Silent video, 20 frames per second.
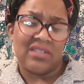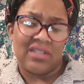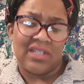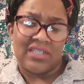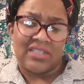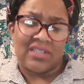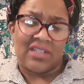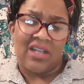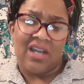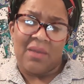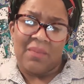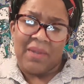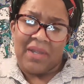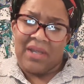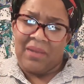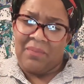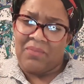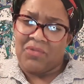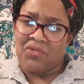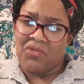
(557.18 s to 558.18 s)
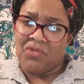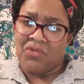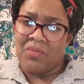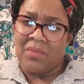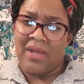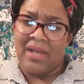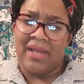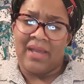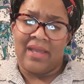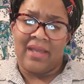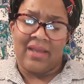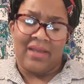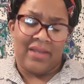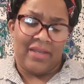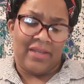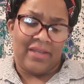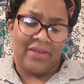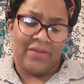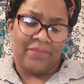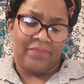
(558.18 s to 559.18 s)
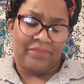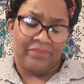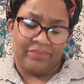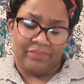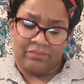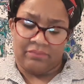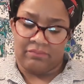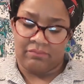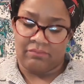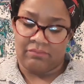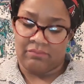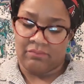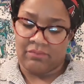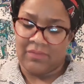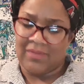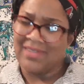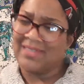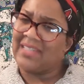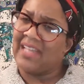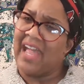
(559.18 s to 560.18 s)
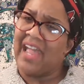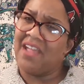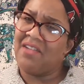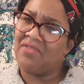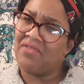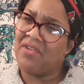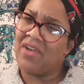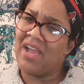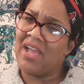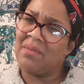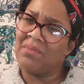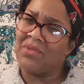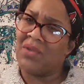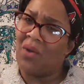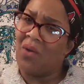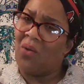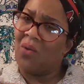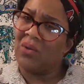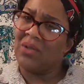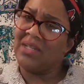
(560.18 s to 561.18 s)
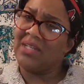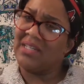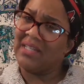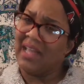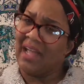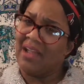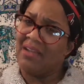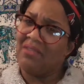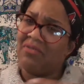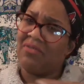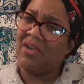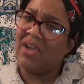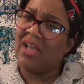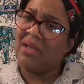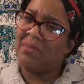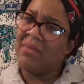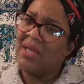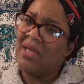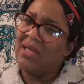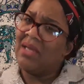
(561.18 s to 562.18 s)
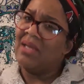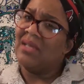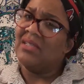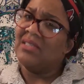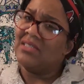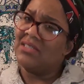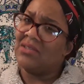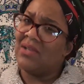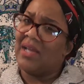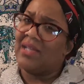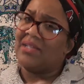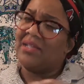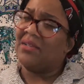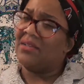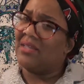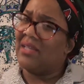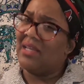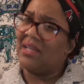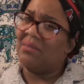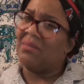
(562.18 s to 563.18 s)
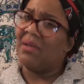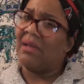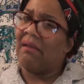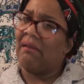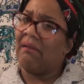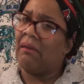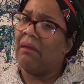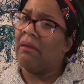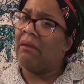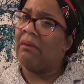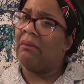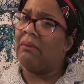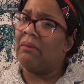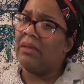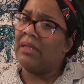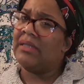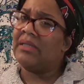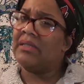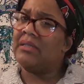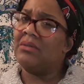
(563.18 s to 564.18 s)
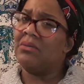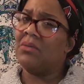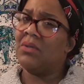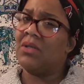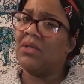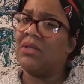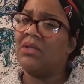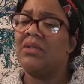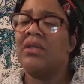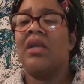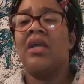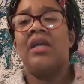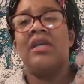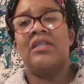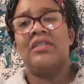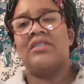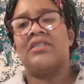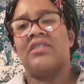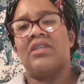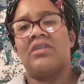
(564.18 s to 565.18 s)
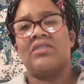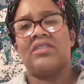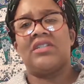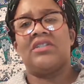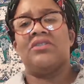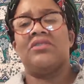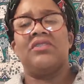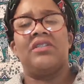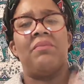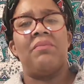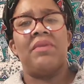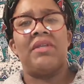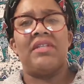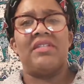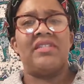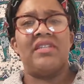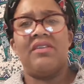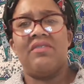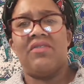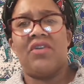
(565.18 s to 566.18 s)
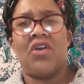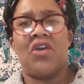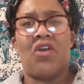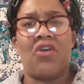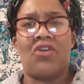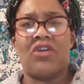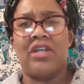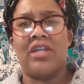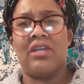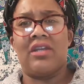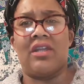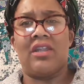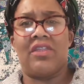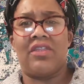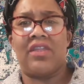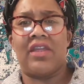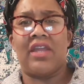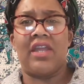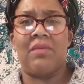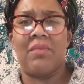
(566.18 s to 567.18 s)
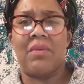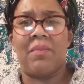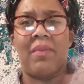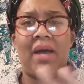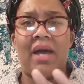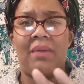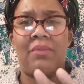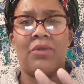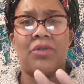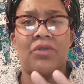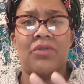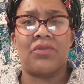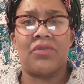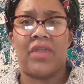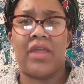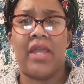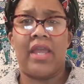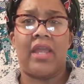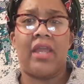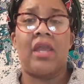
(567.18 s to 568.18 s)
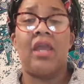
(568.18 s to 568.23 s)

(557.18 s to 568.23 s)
coming up through my diaphragm, the hole in the diaphragm. So I had to look that up, like, oh, what in the world? So it's a little diminutive hernia thingy-mabobber thing.